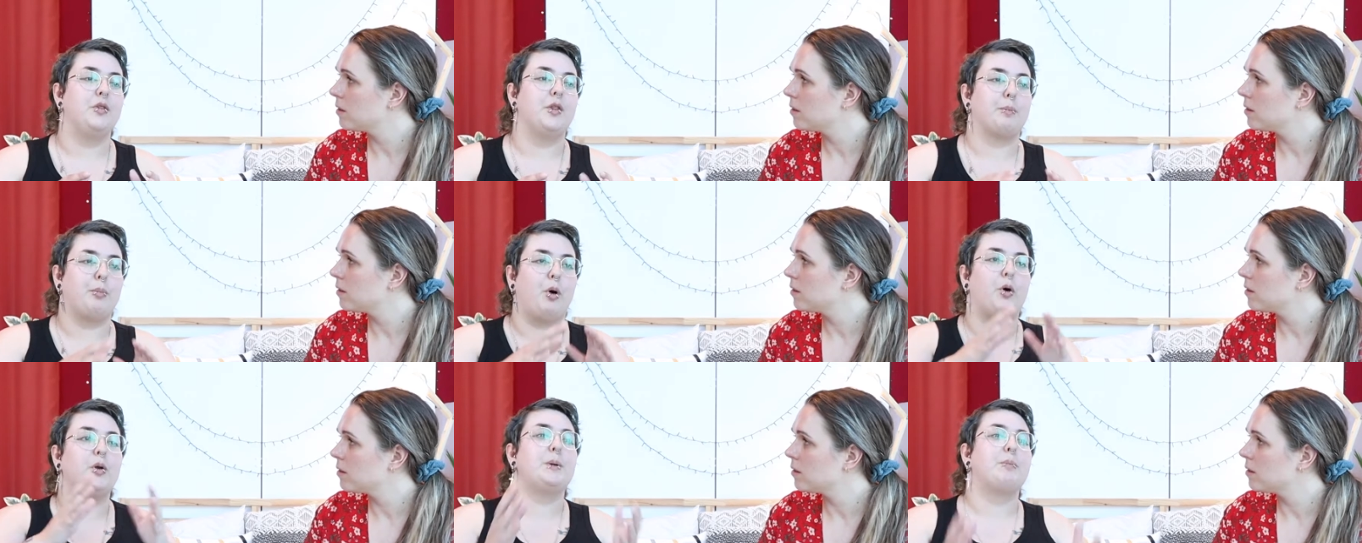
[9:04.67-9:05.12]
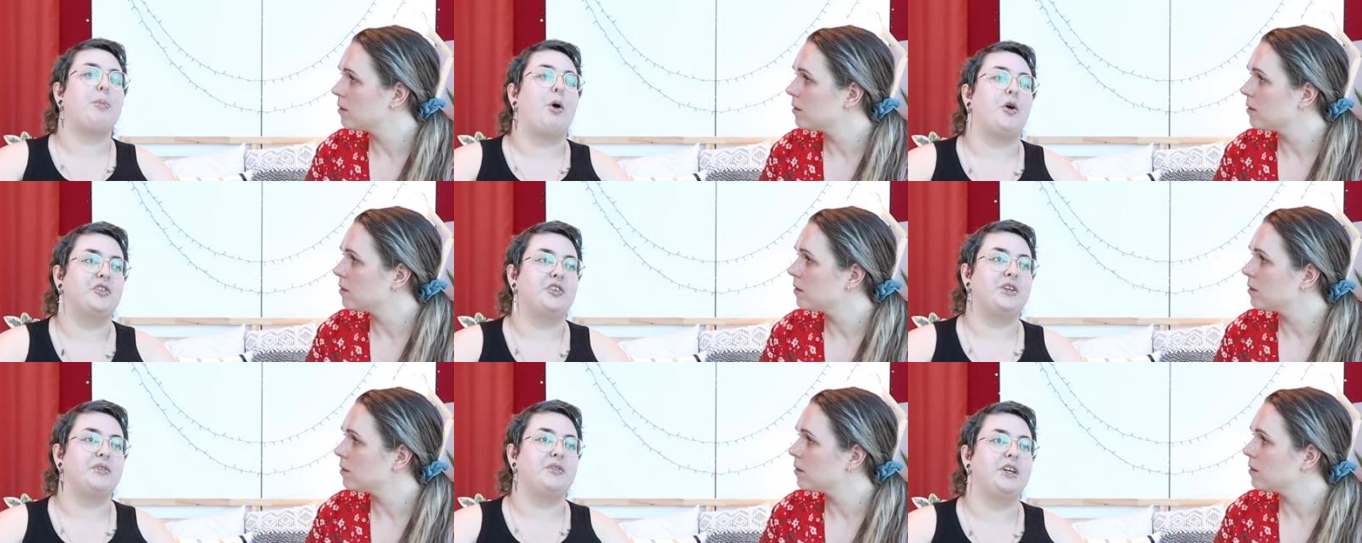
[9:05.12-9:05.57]
Speaker 1: the body
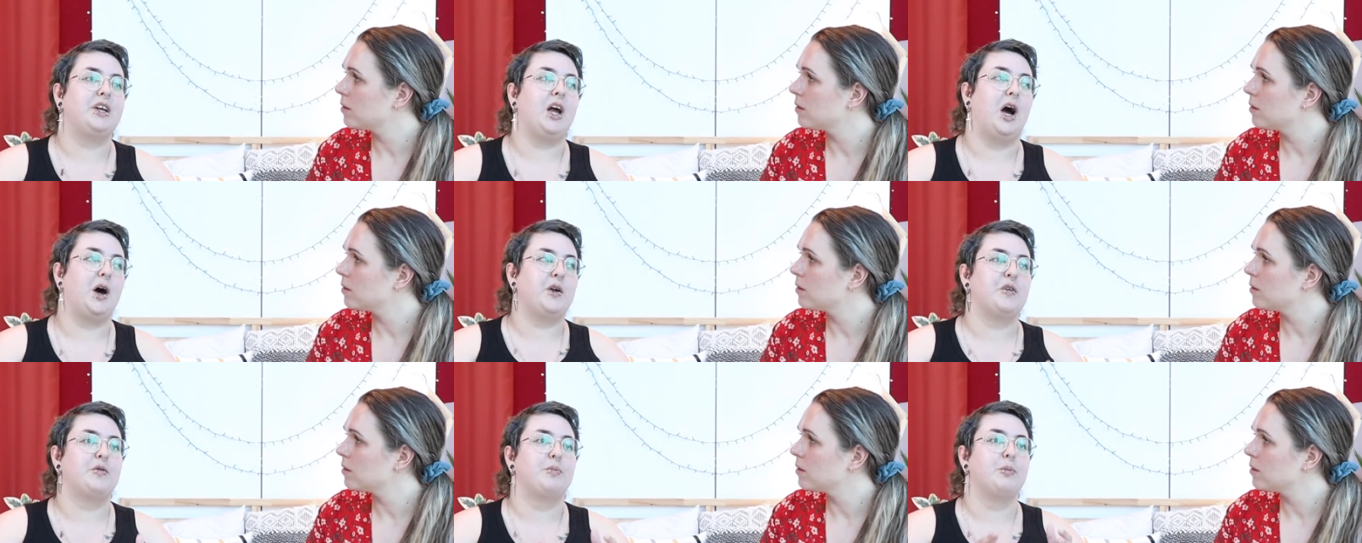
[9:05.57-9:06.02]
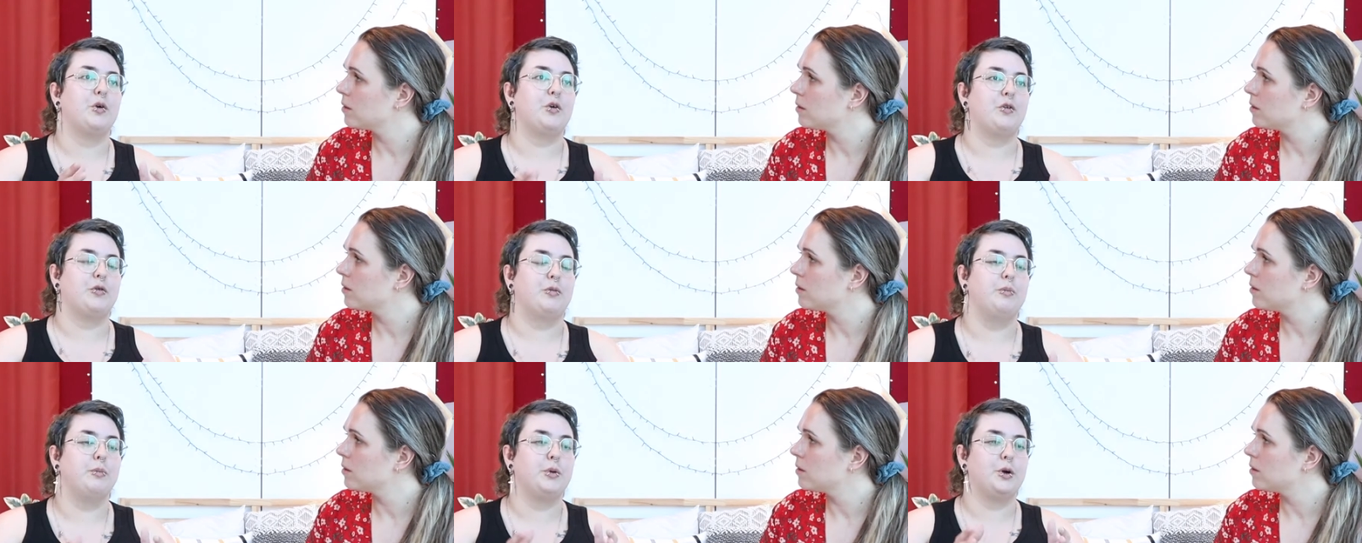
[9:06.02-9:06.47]
positivity kind of
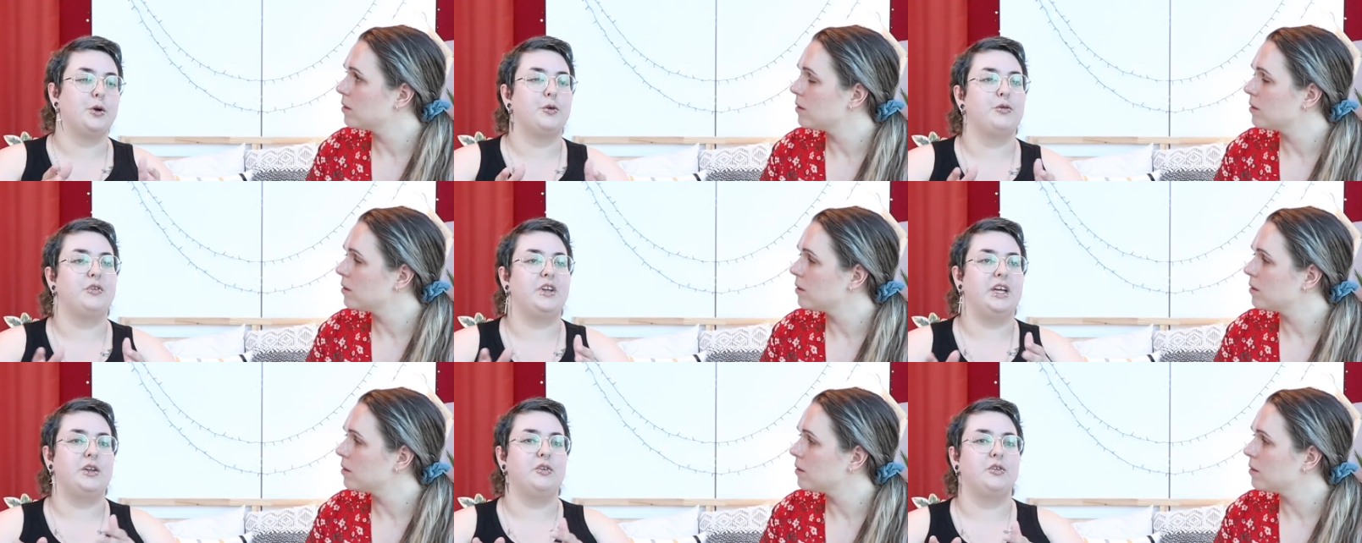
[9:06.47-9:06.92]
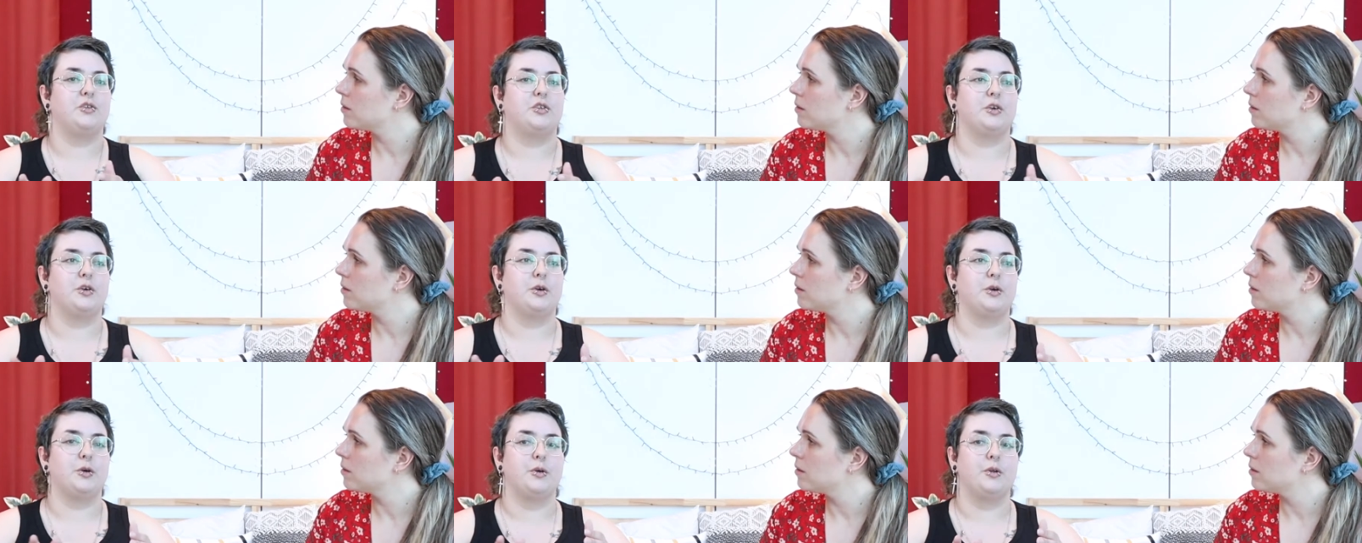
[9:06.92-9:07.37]
moved moved
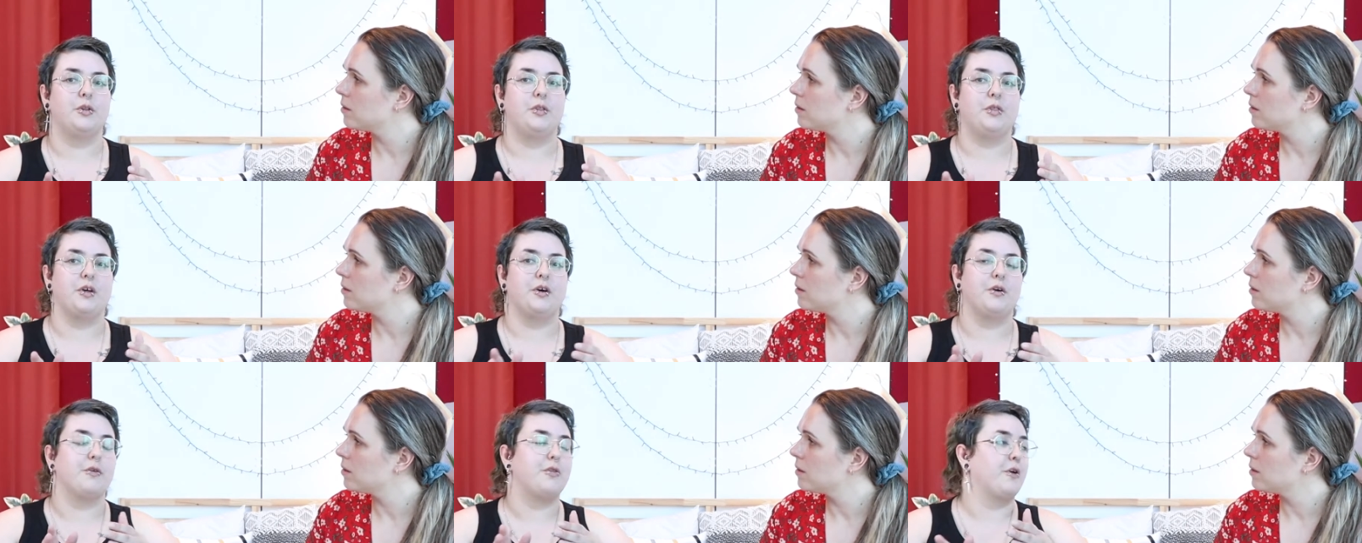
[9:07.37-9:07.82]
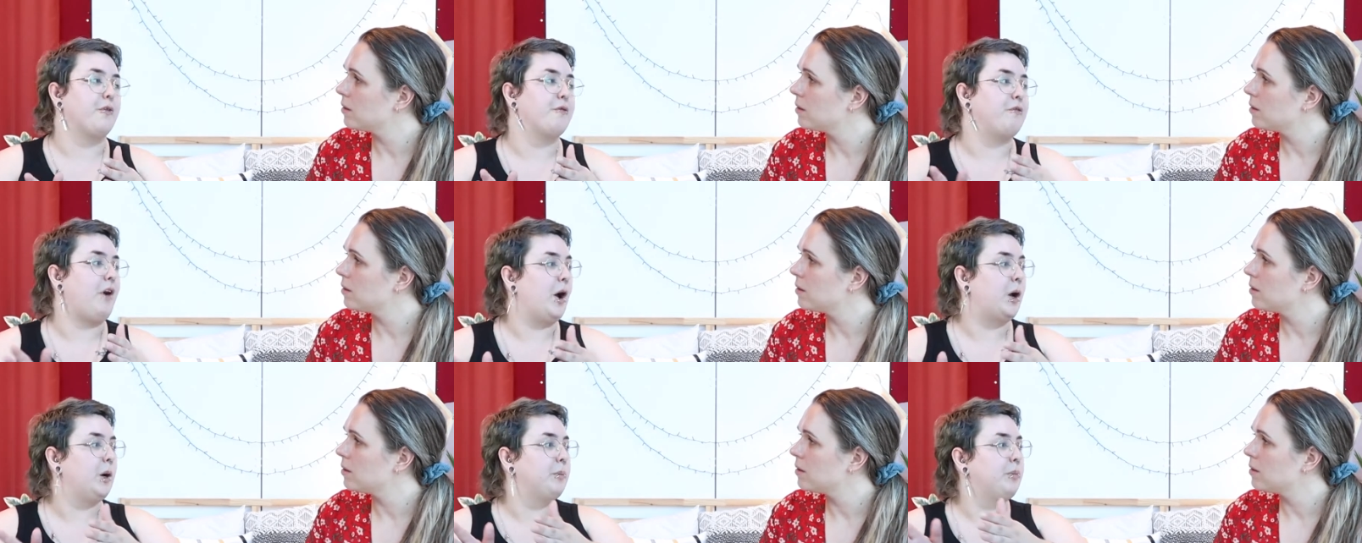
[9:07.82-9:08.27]
into the, the
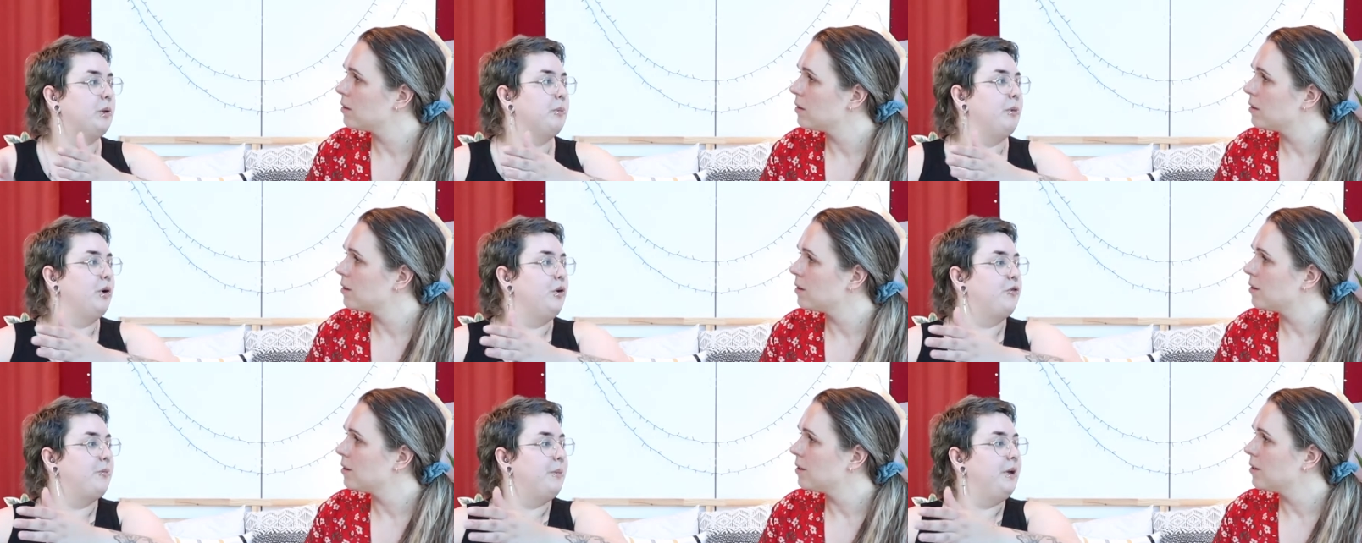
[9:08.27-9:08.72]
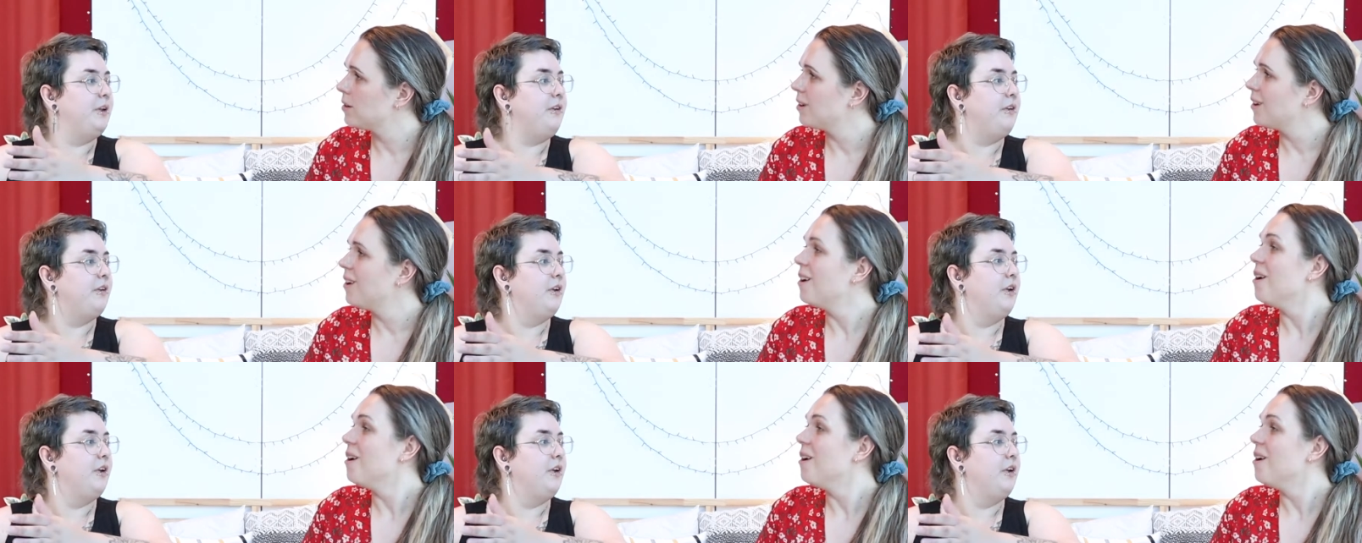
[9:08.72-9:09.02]
fuckable movement.